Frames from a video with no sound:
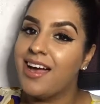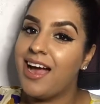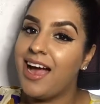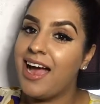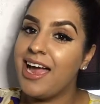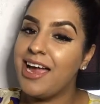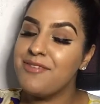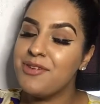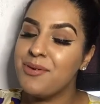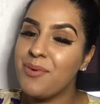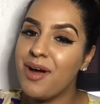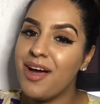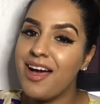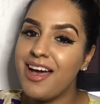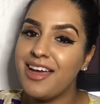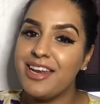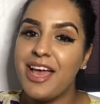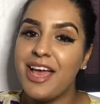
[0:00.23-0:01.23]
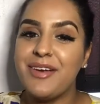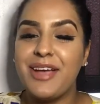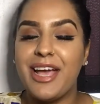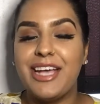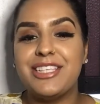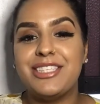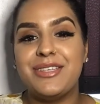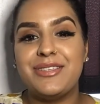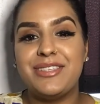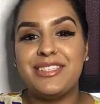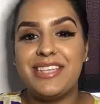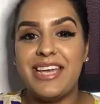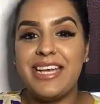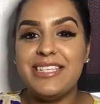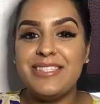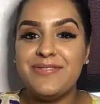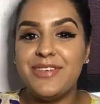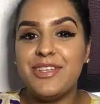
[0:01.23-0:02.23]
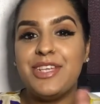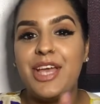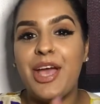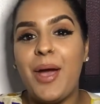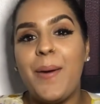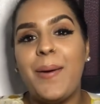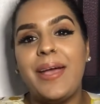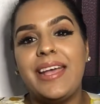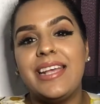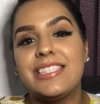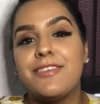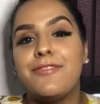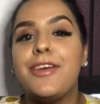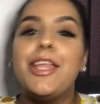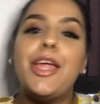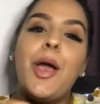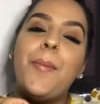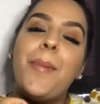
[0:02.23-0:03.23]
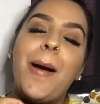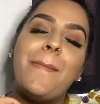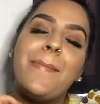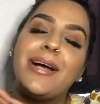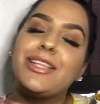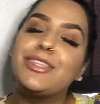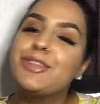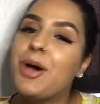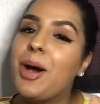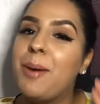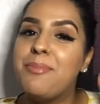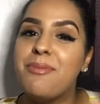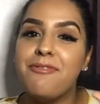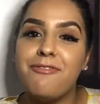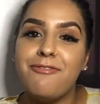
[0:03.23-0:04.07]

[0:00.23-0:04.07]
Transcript: Hi everyone. Okay, so today's video is a video about my top